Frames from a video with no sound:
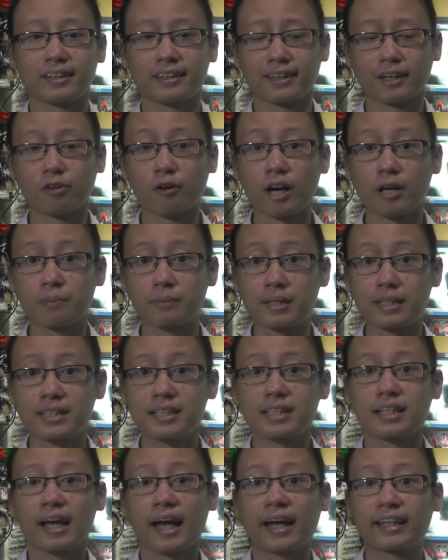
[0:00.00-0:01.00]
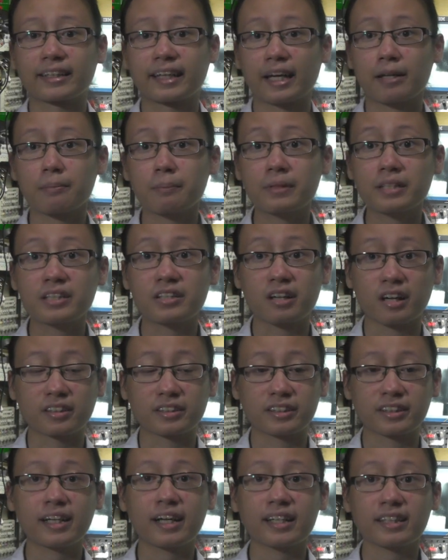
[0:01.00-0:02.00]
requirements and can be
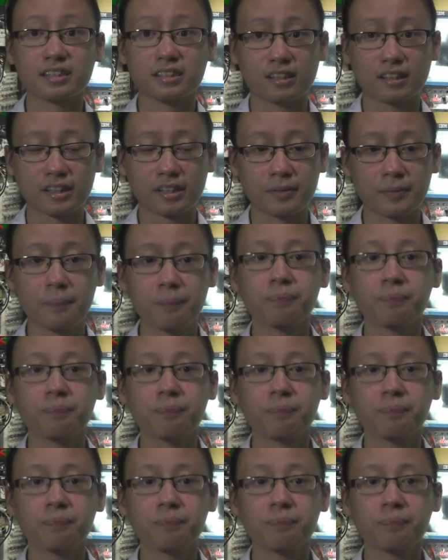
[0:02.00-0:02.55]
drunk direction.